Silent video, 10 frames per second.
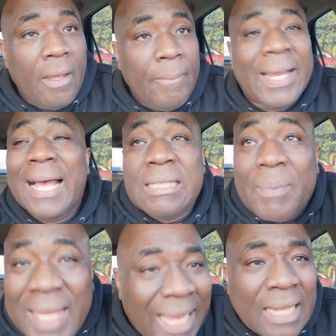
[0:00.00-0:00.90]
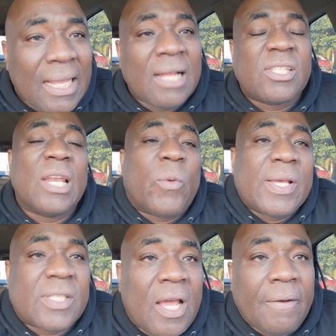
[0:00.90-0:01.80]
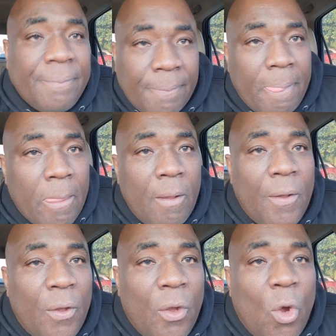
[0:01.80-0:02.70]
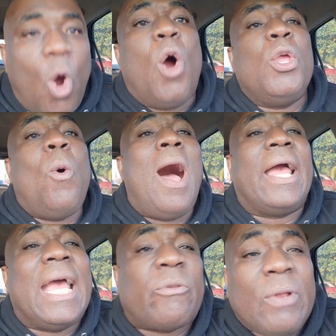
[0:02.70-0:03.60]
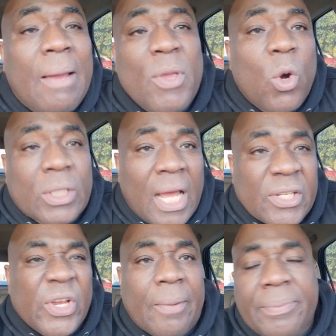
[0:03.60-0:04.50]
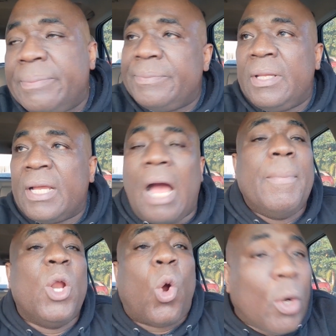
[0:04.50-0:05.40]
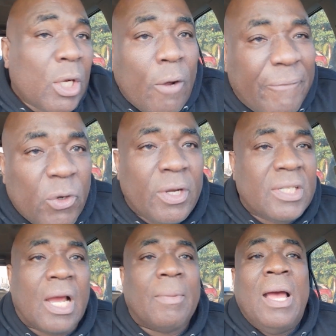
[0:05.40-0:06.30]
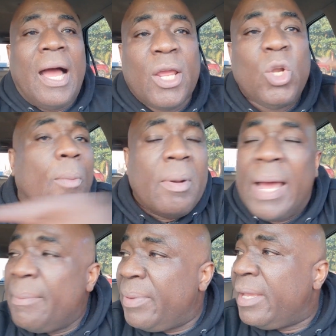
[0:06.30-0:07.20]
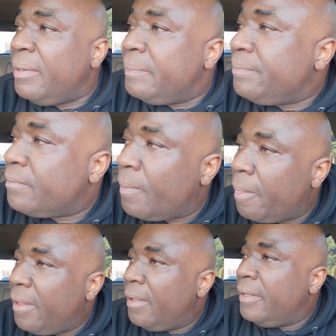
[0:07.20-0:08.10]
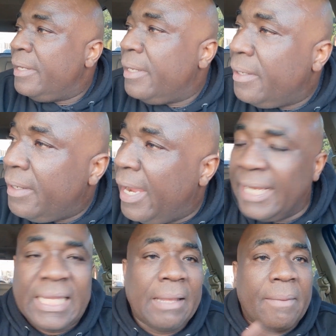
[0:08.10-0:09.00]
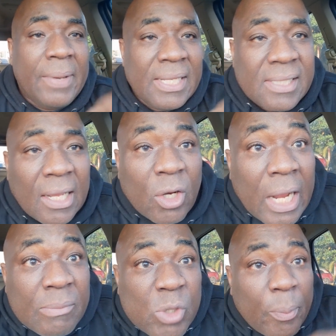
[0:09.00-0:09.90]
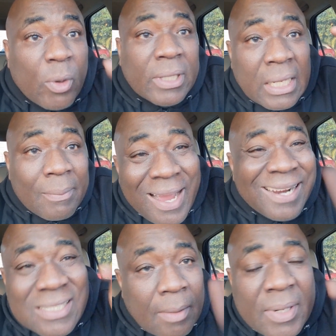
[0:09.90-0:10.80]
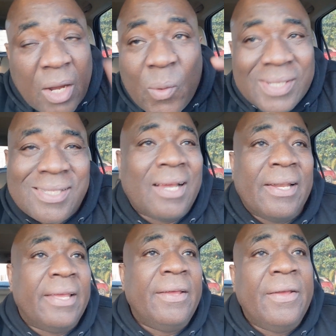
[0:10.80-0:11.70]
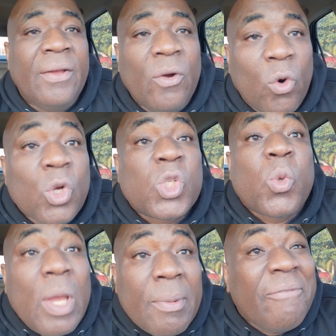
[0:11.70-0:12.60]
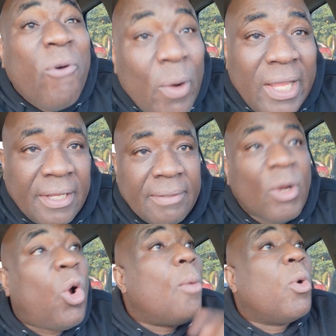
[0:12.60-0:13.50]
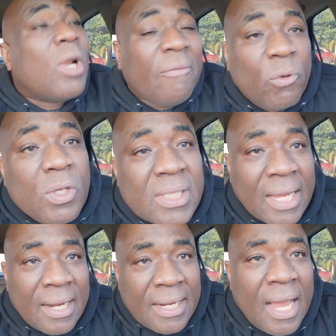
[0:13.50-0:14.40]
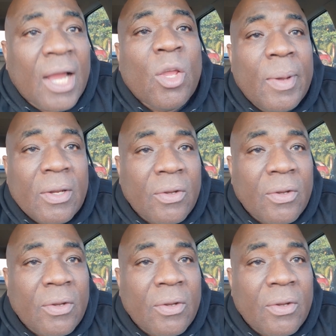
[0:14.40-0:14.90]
Because him cannot answer the question. Or you want to get rid of me out of a job. Because I'm not good enough to do the job. And you double my pay. Anytime the minister and I'm supporter them answer me that question there. You know swear me fully. I come on the phone side of the argument.